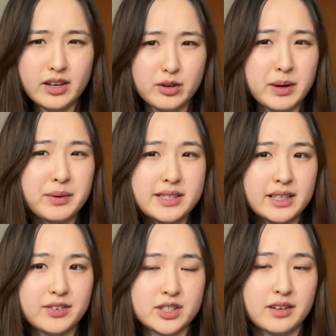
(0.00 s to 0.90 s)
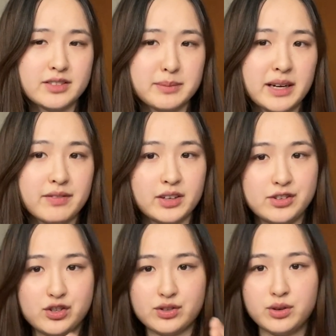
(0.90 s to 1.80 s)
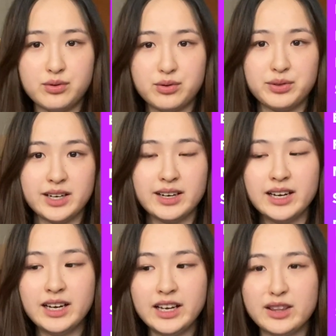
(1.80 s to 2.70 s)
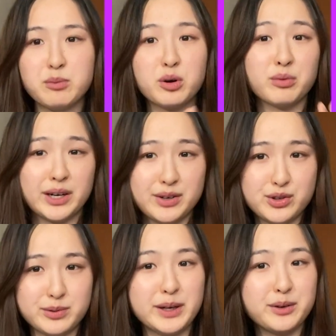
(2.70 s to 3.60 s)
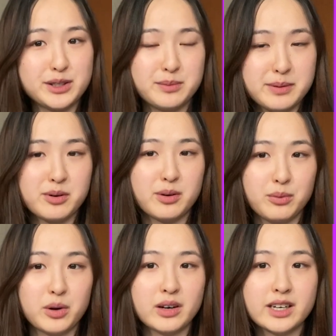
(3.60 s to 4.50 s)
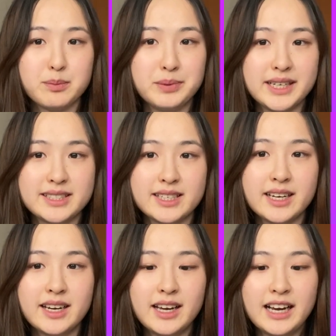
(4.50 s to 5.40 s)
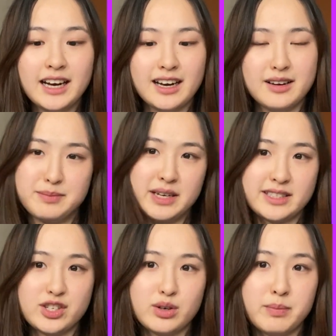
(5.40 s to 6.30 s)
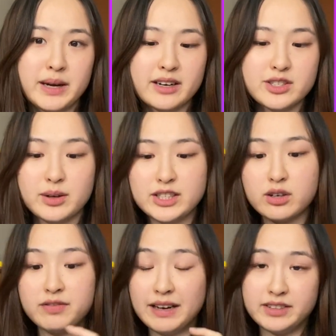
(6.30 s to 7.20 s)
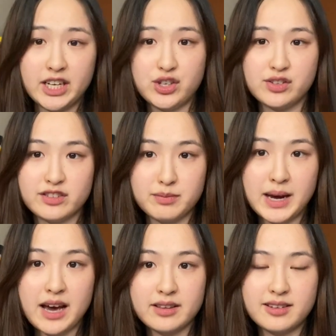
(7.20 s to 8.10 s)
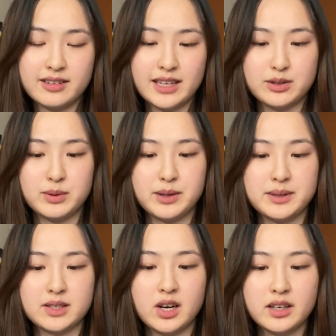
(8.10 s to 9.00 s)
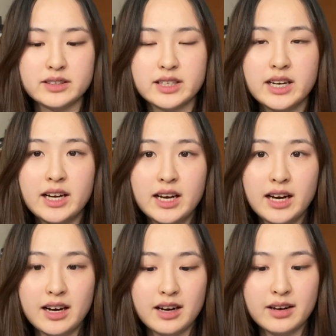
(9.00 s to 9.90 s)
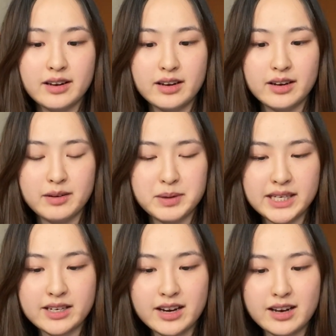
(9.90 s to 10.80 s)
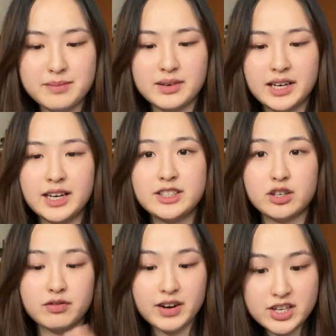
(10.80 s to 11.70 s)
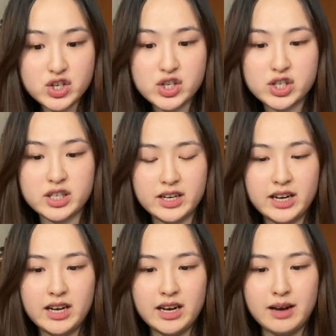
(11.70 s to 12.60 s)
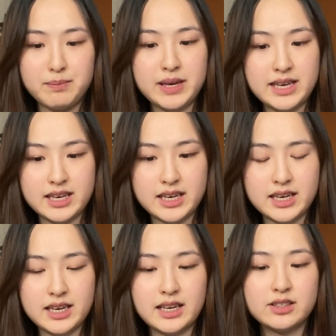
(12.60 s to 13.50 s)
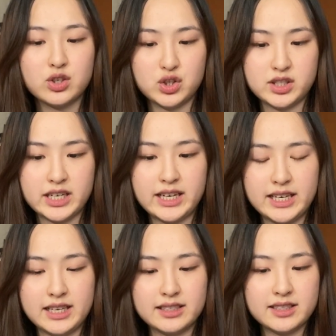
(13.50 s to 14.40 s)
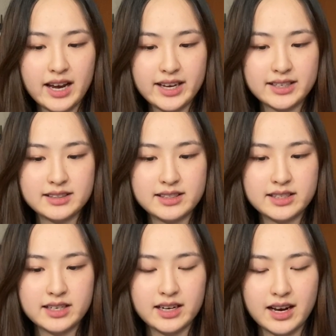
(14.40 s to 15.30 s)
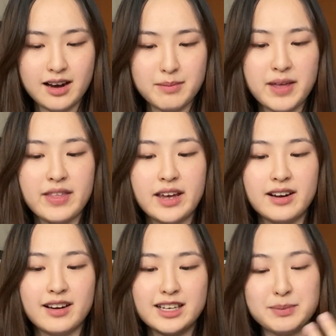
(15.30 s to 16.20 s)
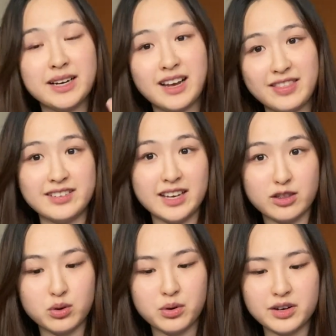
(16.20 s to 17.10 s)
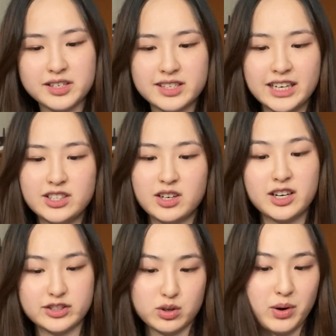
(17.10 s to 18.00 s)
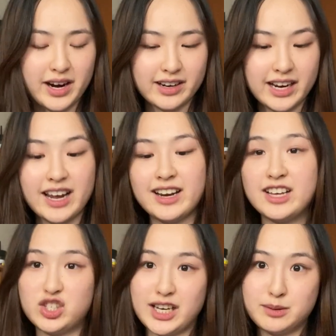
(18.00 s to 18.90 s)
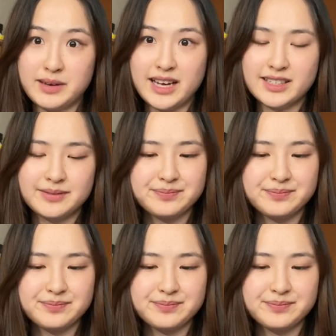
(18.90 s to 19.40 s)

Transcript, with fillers: you might want to save yourself some effort and just go through the the more rigorous cream i know it's a bit more work but uh, it might set you up better so i took foundations of math that's what it was called uh, in my time uh, i took french uh, PE, social studies, science, um, and then as my ninth and 10th course, I took concert choir again and jazz band.